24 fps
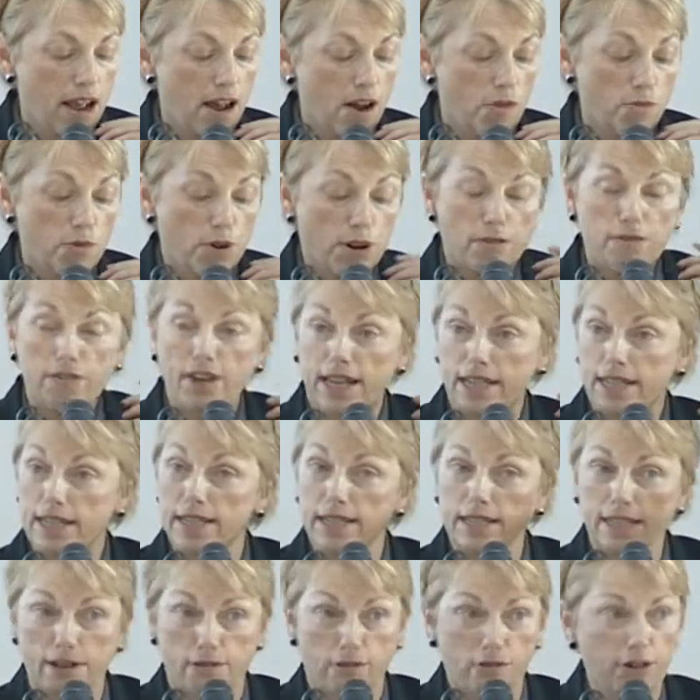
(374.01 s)
We're
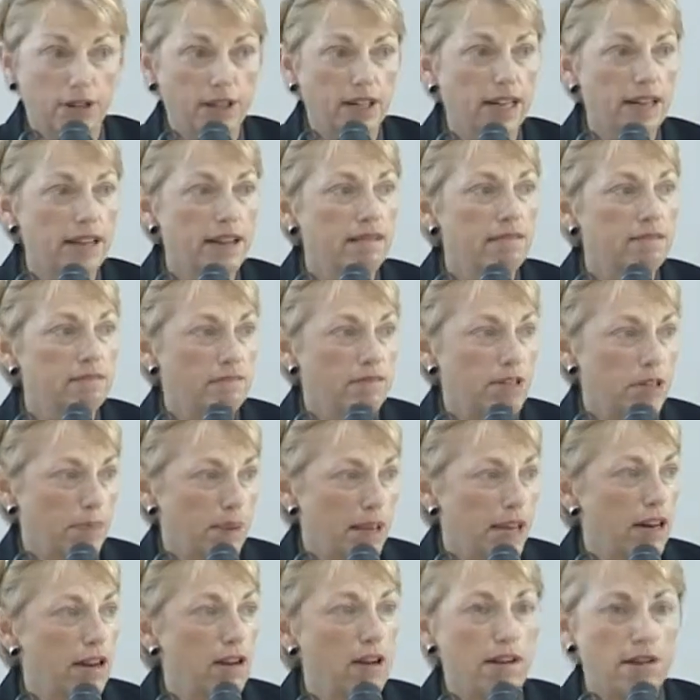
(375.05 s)
affected differently,
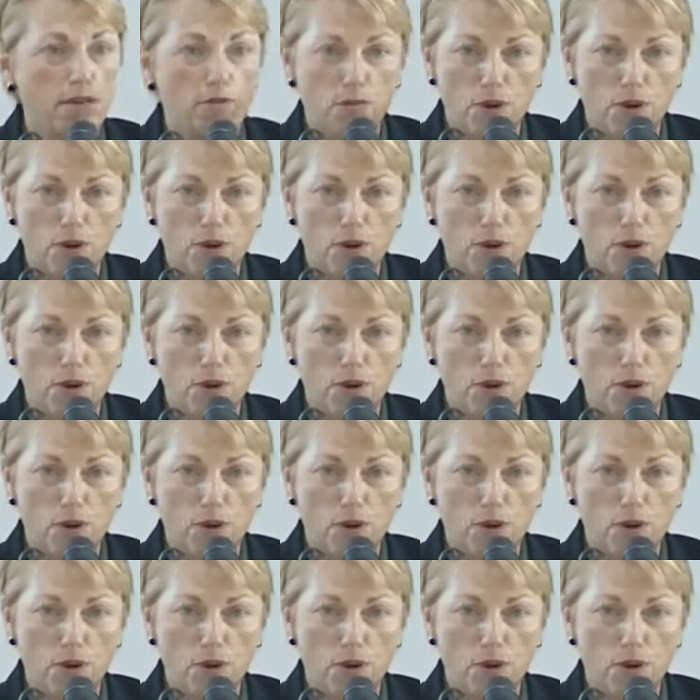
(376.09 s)
depending on